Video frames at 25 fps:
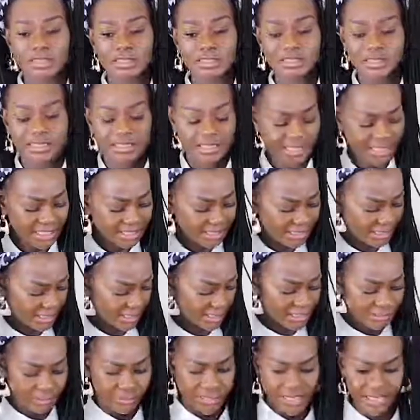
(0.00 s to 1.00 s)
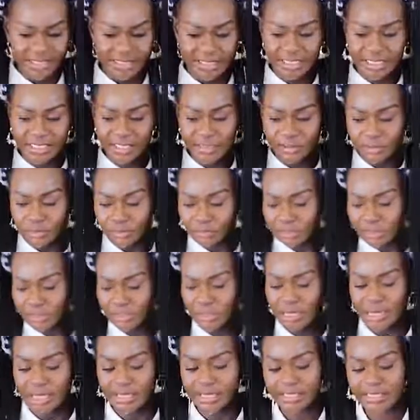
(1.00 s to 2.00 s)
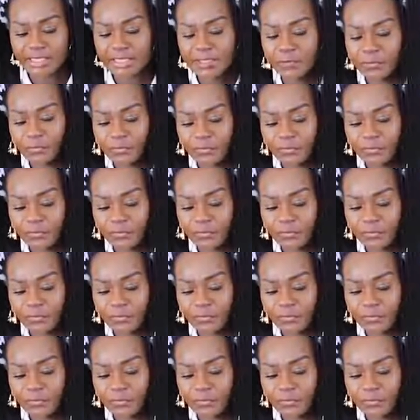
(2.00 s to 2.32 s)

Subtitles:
the 10-inch by 10 looks like,